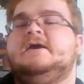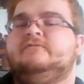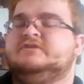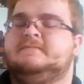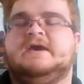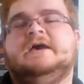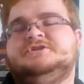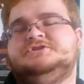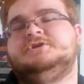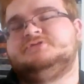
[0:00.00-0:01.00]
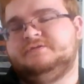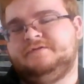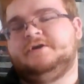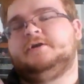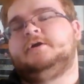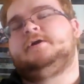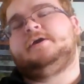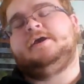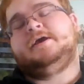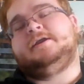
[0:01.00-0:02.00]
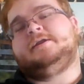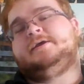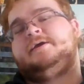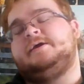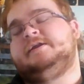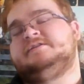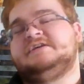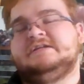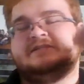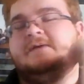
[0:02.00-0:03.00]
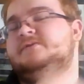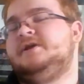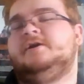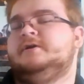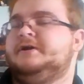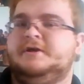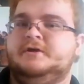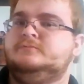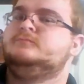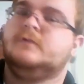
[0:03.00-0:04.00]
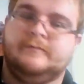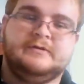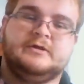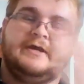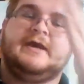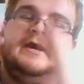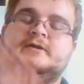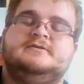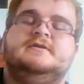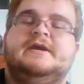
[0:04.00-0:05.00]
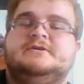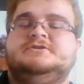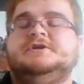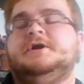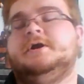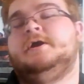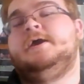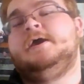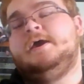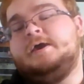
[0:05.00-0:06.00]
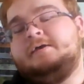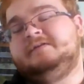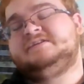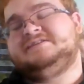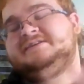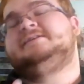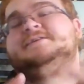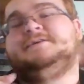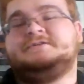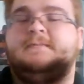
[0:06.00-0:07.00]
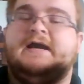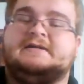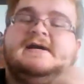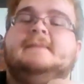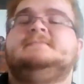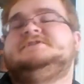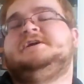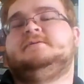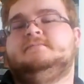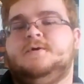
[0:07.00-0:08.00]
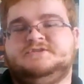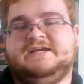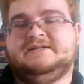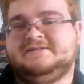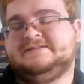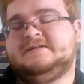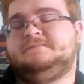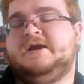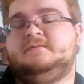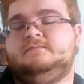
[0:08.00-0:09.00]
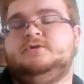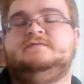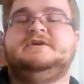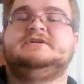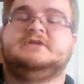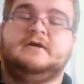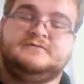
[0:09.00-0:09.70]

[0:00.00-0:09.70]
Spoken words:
what is up guys? Joseph here, and it is that time of the year again where we look ahead to the next year. This is my top 10 most anticipated movies of